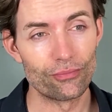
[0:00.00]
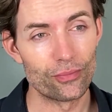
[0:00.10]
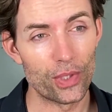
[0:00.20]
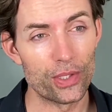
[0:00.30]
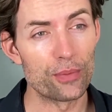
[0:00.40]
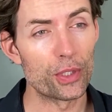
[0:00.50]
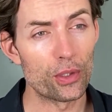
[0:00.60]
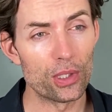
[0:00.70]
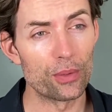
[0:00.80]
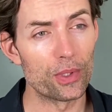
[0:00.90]
He's a
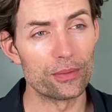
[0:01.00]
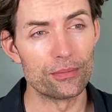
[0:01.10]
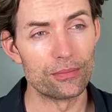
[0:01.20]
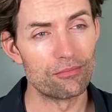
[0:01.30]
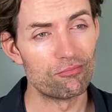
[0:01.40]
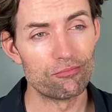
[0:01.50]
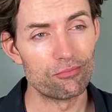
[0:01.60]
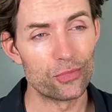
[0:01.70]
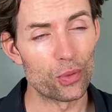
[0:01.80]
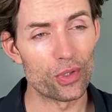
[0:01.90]
peculiar one.
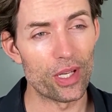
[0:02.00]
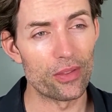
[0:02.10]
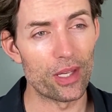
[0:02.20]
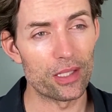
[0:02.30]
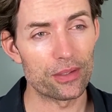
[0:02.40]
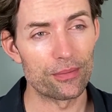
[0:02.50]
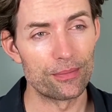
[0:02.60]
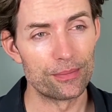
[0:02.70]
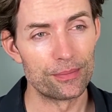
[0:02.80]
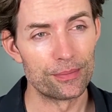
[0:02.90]
No denying that.
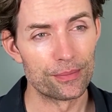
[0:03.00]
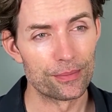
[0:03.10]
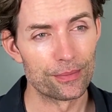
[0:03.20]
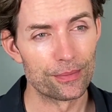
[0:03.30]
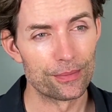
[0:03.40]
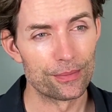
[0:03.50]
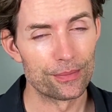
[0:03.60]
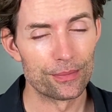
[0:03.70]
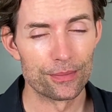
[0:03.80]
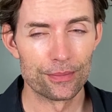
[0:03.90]
Definitely
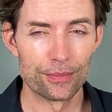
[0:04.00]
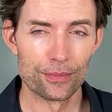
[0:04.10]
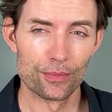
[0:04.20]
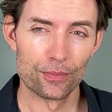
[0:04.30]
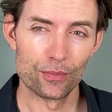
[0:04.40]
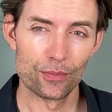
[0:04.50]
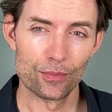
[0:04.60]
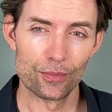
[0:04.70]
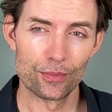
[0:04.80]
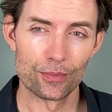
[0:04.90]
something queer
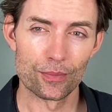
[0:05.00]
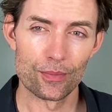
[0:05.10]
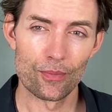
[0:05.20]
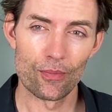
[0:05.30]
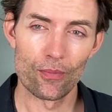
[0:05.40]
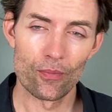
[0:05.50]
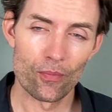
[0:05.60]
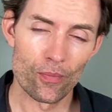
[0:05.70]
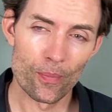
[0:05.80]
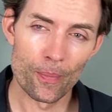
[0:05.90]
about him.
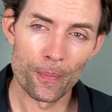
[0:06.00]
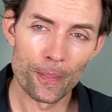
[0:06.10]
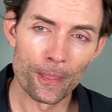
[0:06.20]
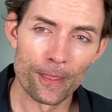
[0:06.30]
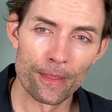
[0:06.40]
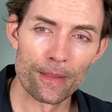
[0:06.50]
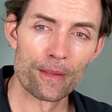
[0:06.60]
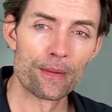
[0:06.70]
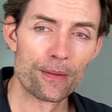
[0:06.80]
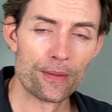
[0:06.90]
His eyes ain't right.